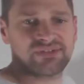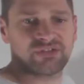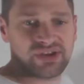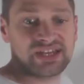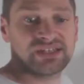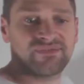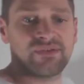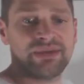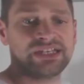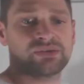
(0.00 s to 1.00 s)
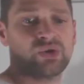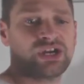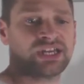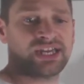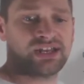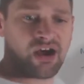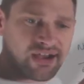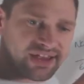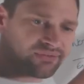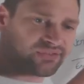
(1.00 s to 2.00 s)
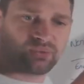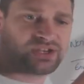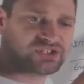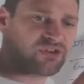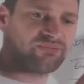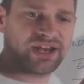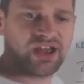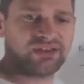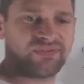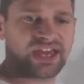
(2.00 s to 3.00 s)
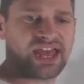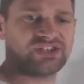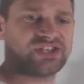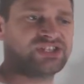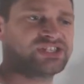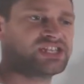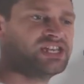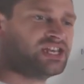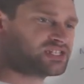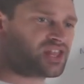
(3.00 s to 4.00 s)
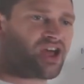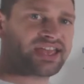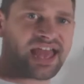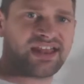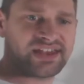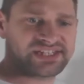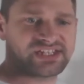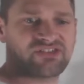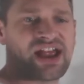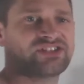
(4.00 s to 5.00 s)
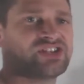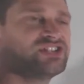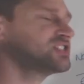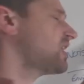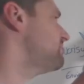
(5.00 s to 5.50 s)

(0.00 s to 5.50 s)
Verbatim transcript: I've created for me to work in, I've switched off my notifications so that I get less distractions, that